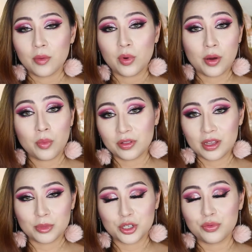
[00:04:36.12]
when I want
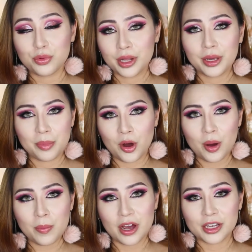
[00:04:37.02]
them to really
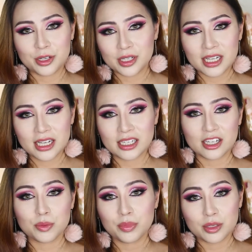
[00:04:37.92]
pop. I use this. I
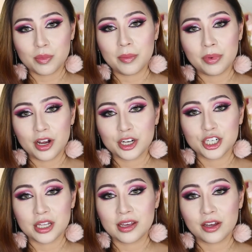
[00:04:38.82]
spritz my brush
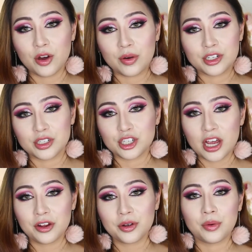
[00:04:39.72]
and then go into the
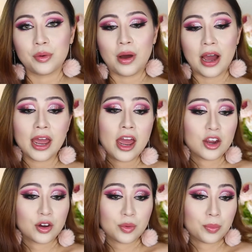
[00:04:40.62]
shadow, or I
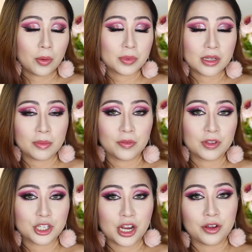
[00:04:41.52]
pop some of the
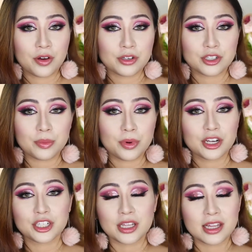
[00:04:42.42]
shadow onto a
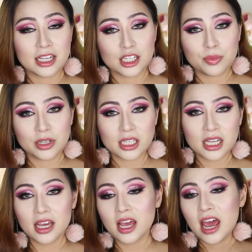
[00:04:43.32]
brush and then spritz
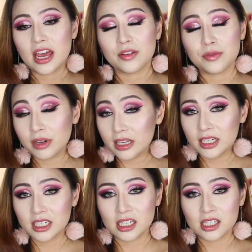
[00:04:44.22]
it. It really
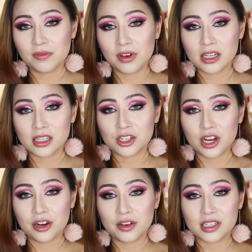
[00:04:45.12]
intensifies the
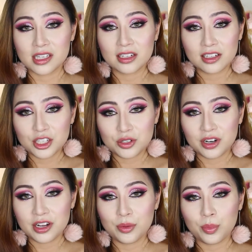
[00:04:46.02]
shadow. It's the
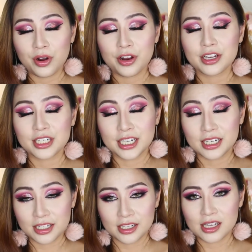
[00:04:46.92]
glycerin in the product and
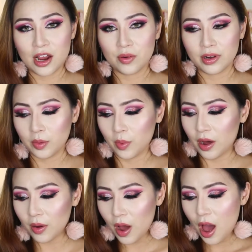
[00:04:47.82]
it does that really
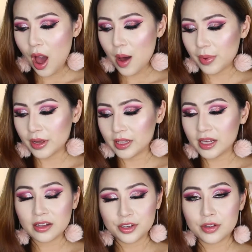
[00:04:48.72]
well. But the
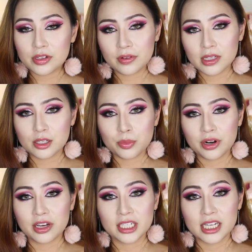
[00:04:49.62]
other use for this
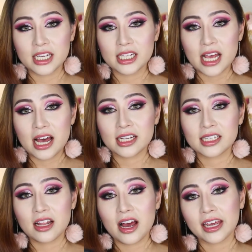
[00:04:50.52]
product is
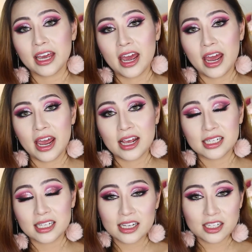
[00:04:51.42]
as like a
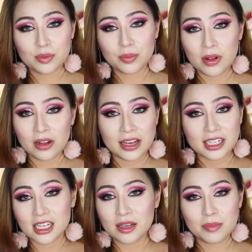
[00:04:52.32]
skin
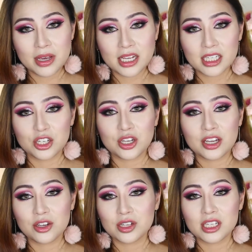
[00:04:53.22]
mist. You
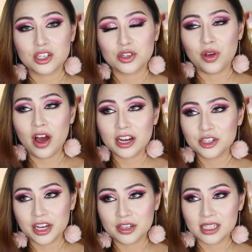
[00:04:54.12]
can use it to
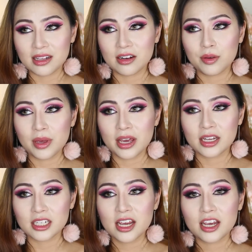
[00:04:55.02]
hydrate your skin a
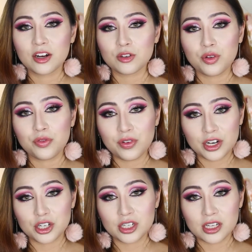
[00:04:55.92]
bit. It also
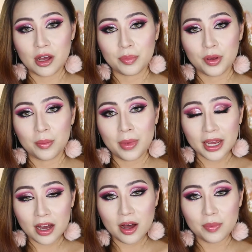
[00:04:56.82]
freshens up your
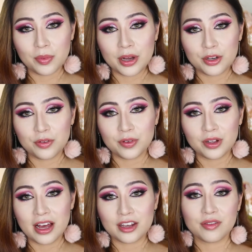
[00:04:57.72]
makeup when you feel
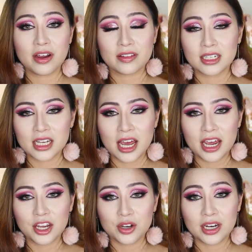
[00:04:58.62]
like throughout the
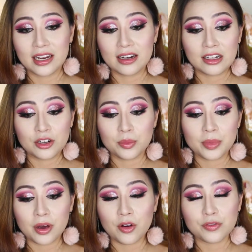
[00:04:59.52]
day you need a little
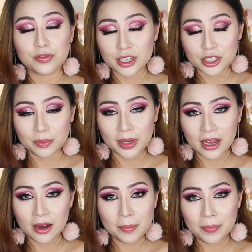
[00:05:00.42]
bit of freshen me
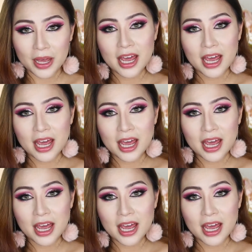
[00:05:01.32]
up.